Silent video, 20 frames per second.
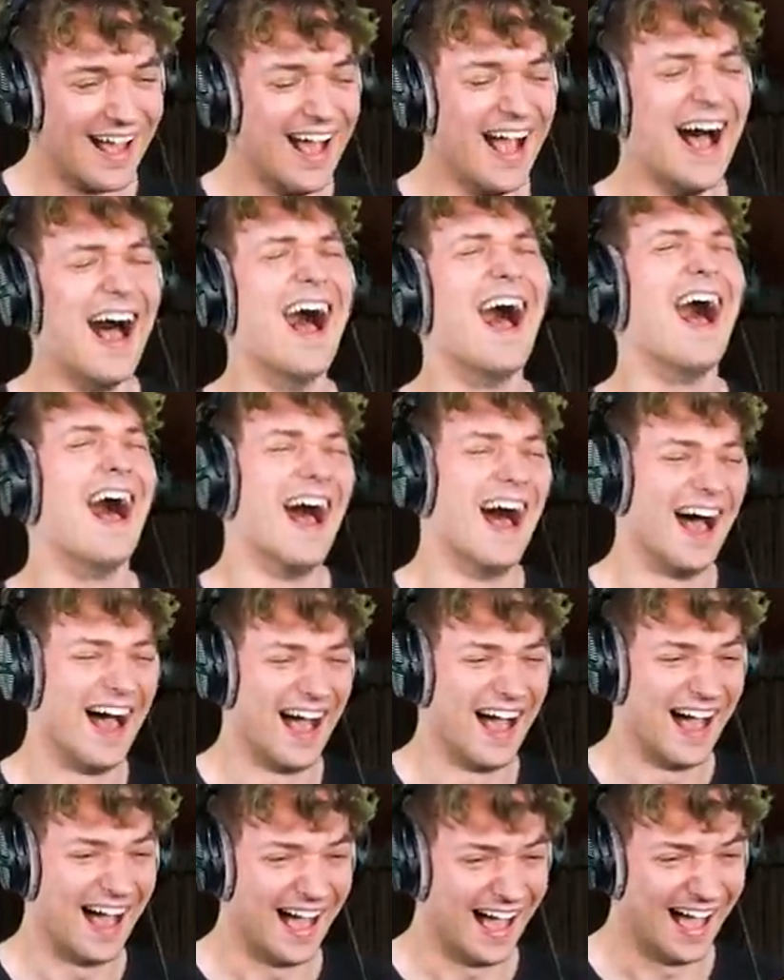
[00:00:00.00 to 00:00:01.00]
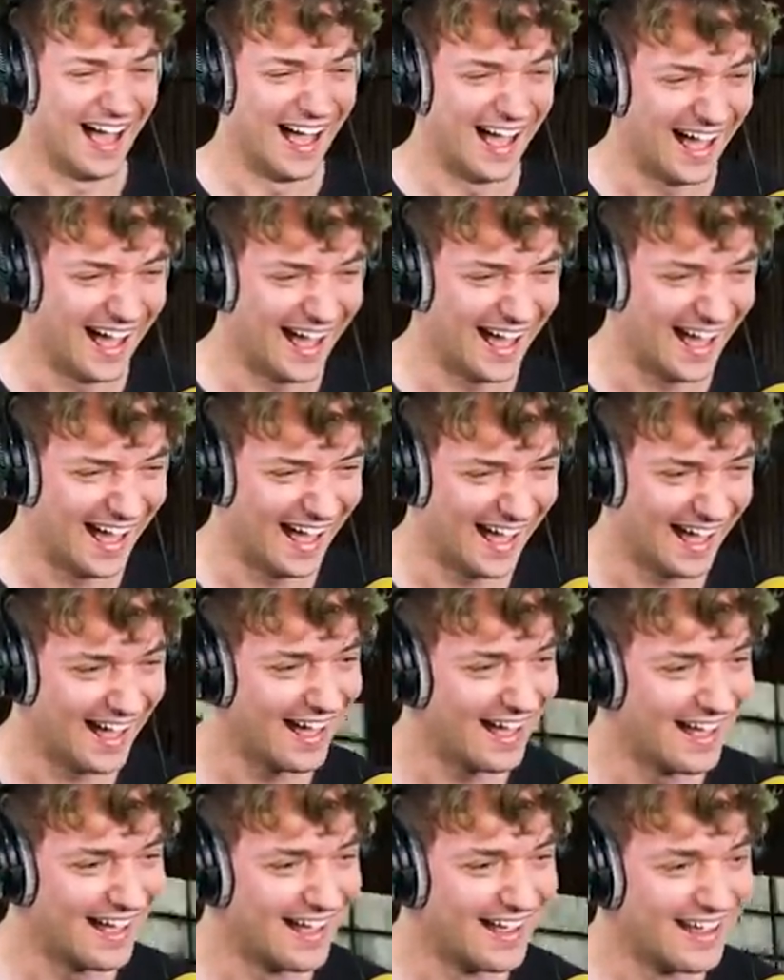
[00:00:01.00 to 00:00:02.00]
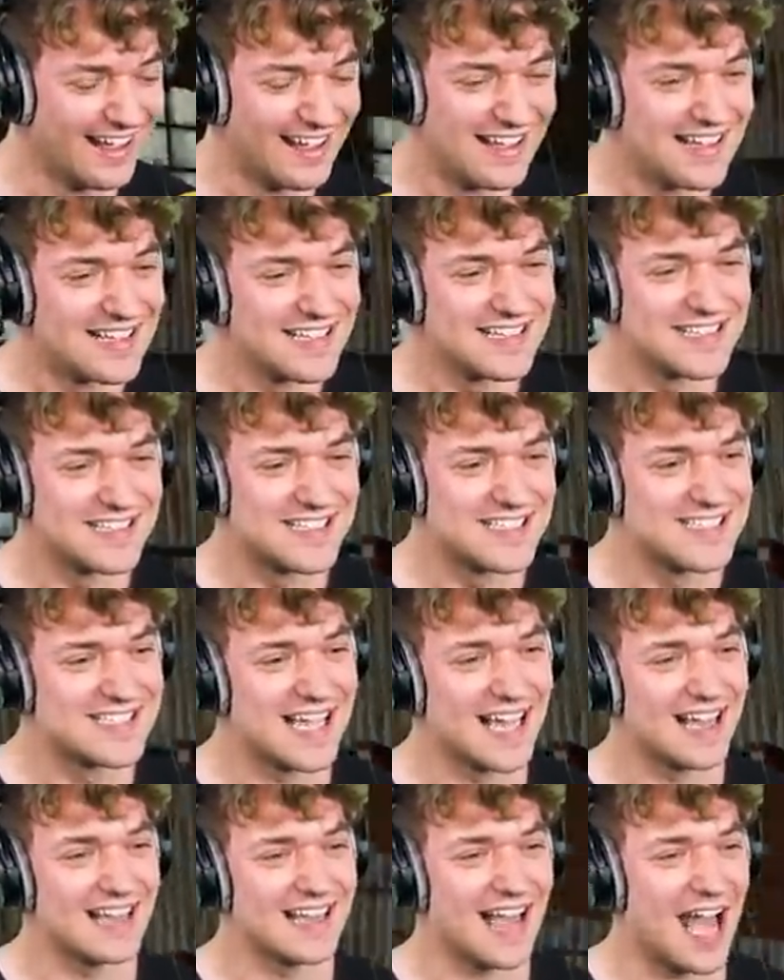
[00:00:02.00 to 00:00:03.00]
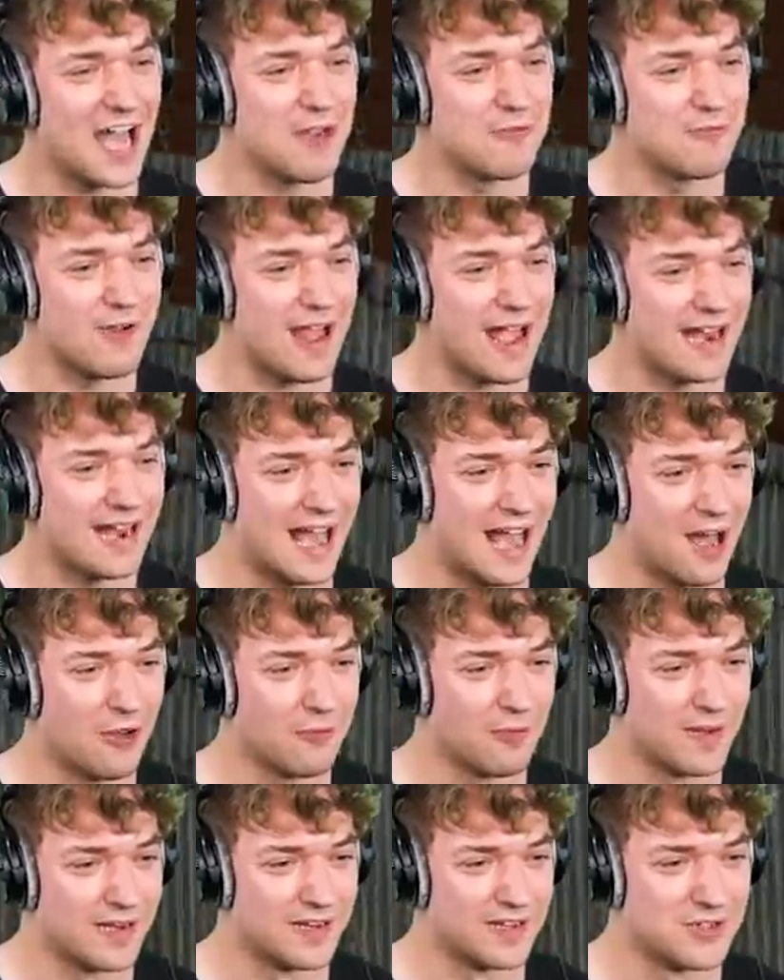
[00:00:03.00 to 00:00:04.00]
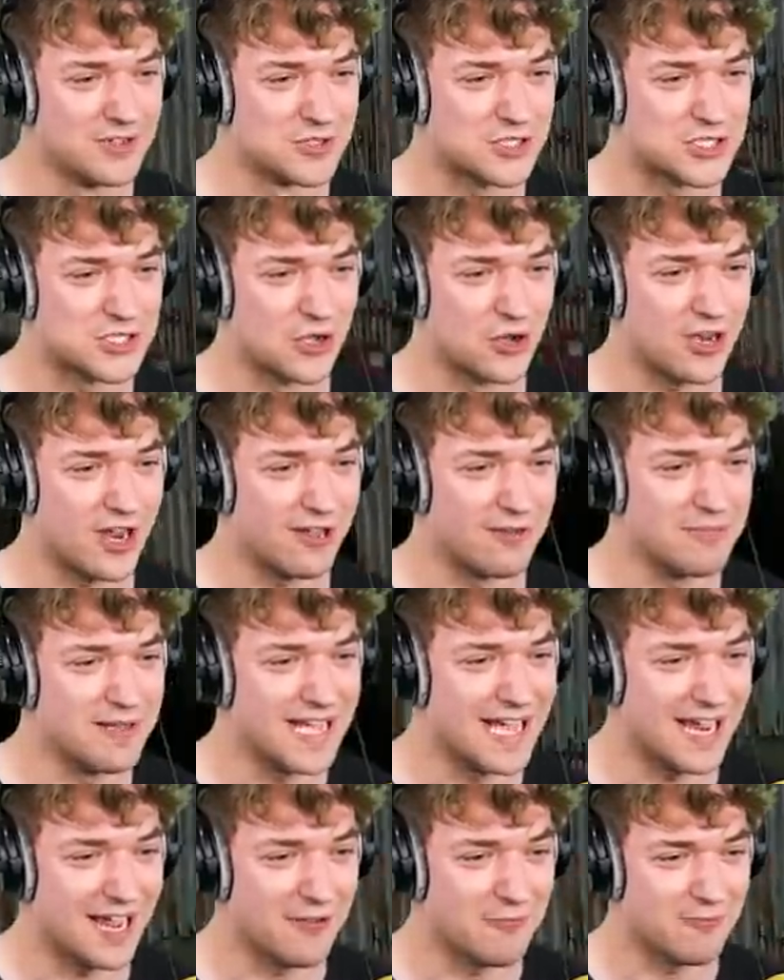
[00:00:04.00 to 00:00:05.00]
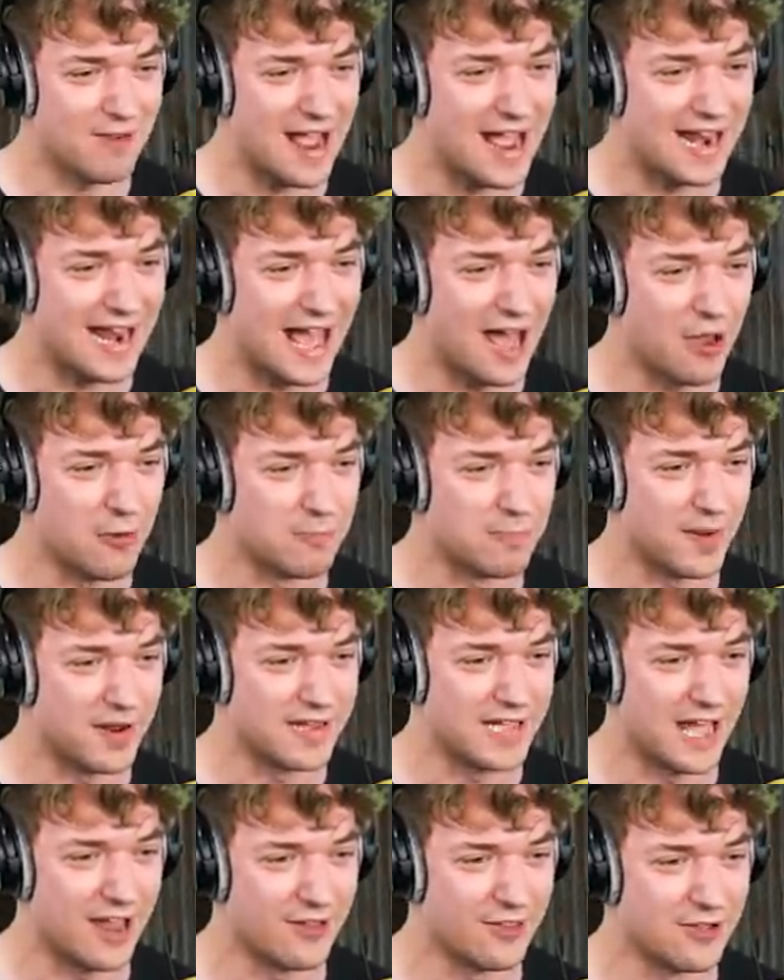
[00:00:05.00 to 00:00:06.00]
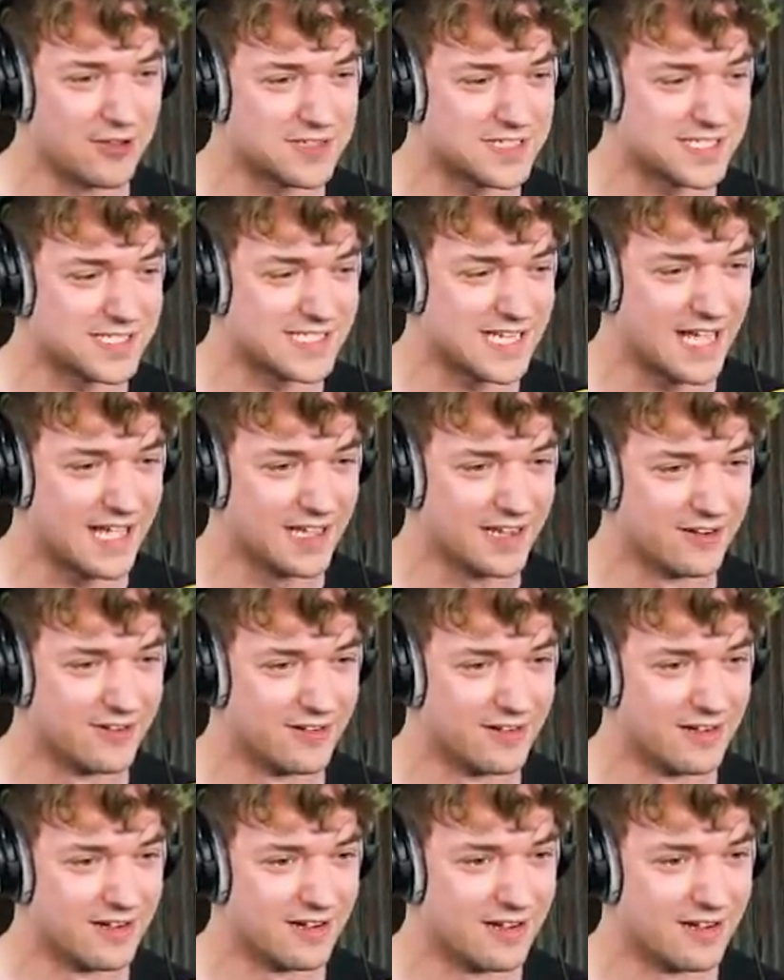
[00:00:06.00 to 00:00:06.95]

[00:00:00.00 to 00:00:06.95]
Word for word: There was a basket on in the inside of the door, remember? Jelly, I ran no. out. When you stood on me and I ran out, buddy. I don't know what to tell you.